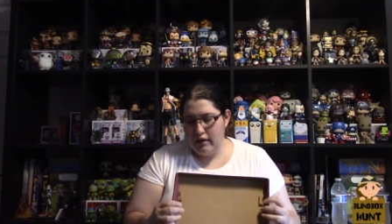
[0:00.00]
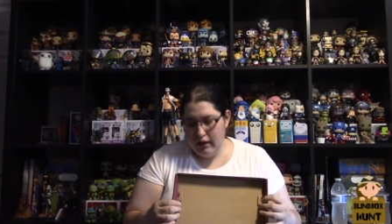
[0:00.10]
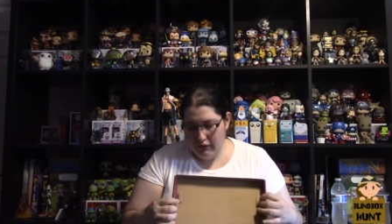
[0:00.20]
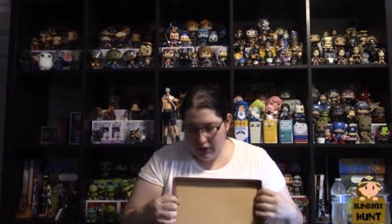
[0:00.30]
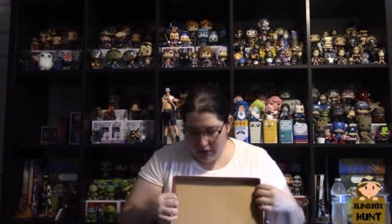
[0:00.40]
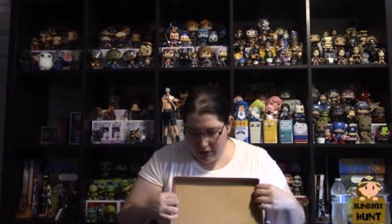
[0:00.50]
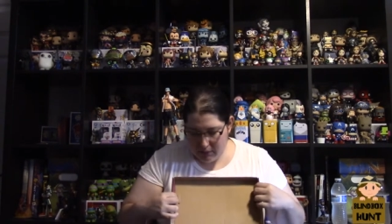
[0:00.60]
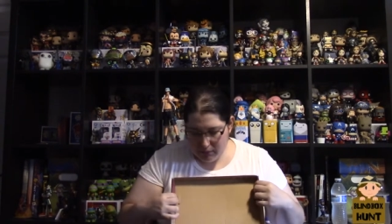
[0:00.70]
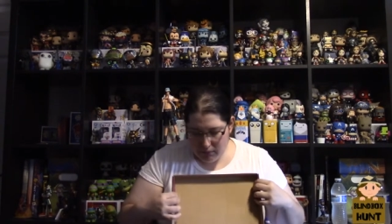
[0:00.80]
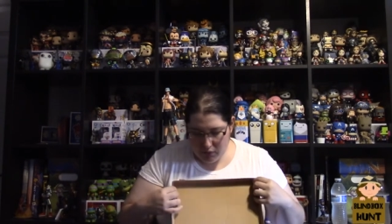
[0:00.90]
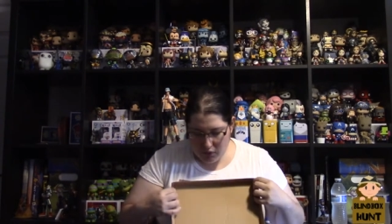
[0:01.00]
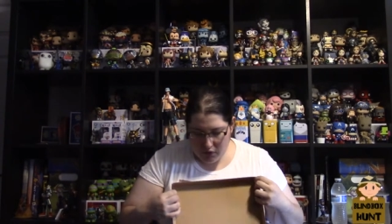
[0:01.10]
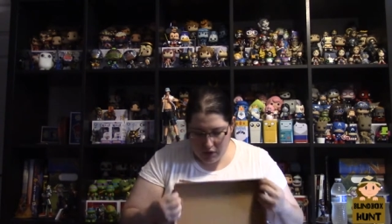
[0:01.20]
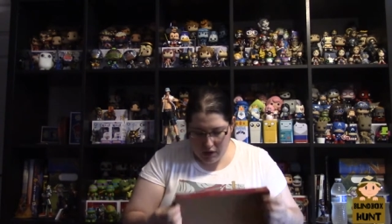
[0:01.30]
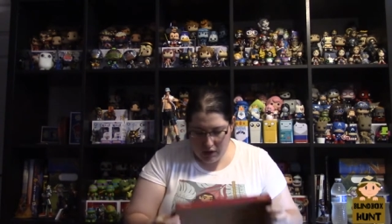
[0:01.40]
Even though it's
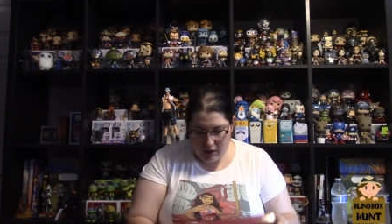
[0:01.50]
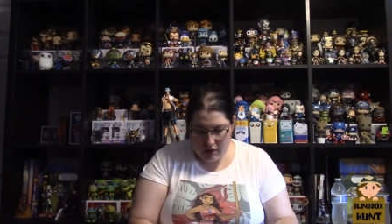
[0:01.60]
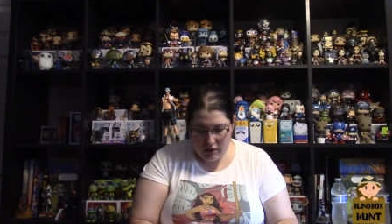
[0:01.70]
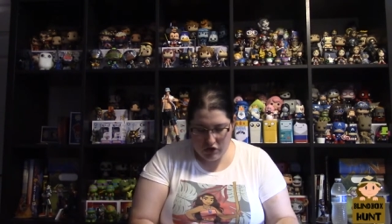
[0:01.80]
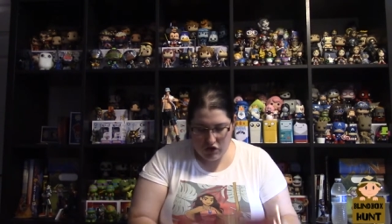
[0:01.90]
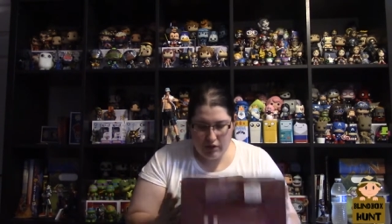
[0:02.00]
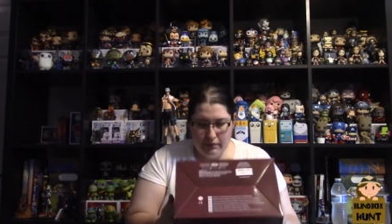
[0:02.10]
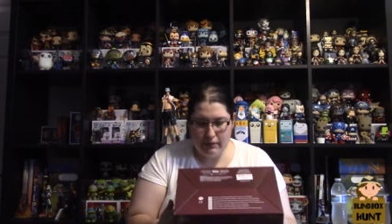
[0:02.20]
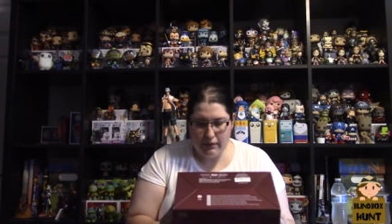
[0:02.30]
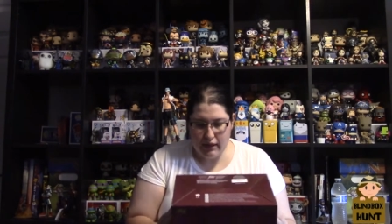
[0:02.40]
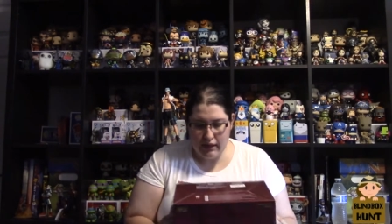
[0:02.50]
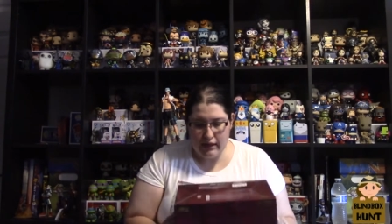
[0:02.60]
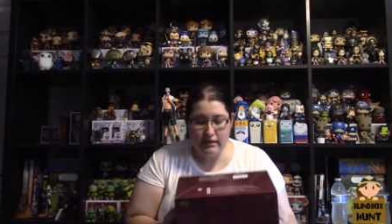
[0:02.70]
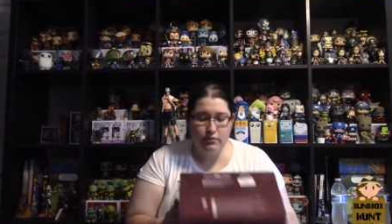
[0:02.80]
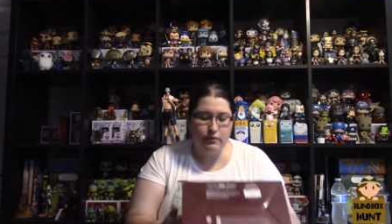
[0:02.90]
more cheaply made,
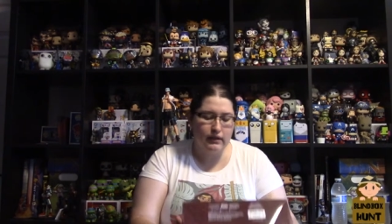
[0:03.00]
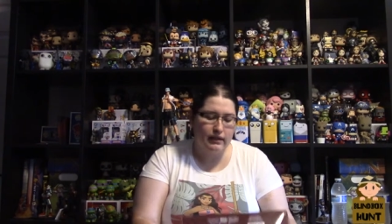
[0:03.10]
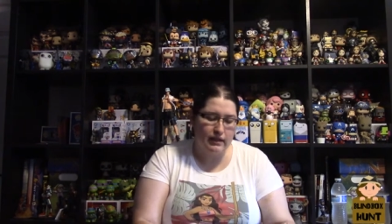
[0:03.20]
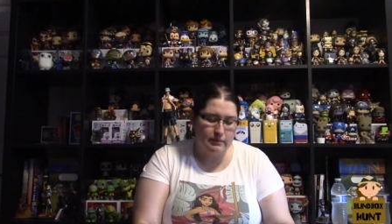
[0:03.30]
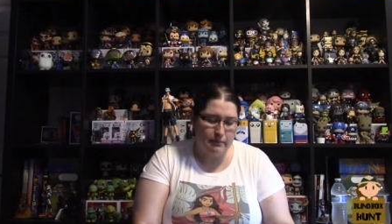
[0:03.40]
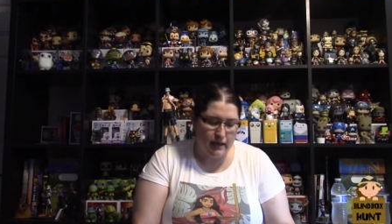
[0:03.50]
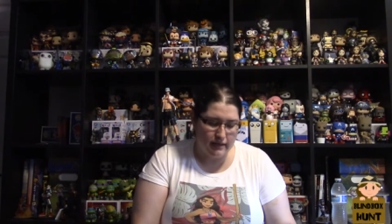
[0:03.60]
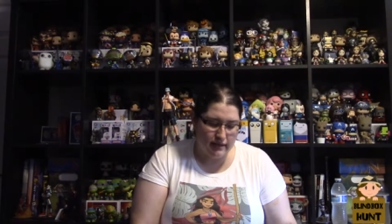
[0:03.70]
it's a really nice box.